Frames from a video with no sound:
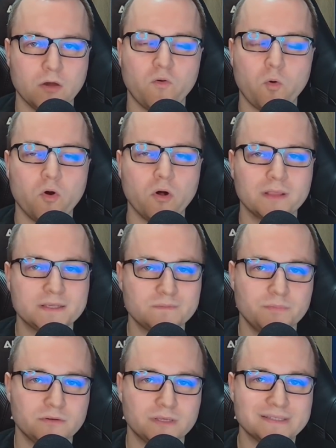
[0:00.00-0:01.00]
Whole
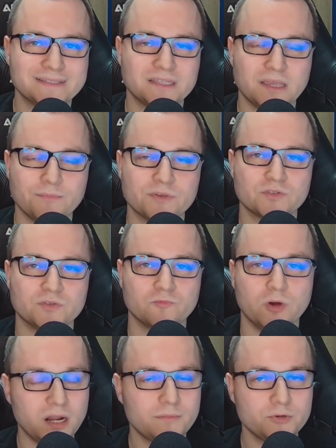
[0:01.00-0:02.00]
experience, same as in
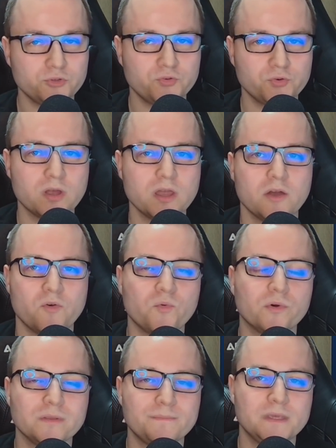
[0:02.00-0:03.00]
Warhammer 2,
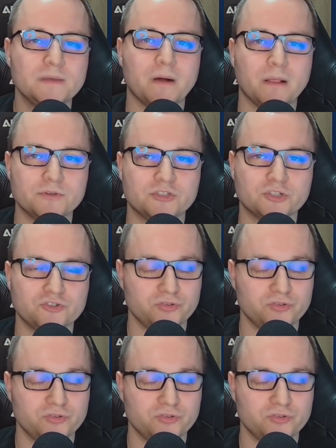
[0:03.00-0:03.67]
will be published there.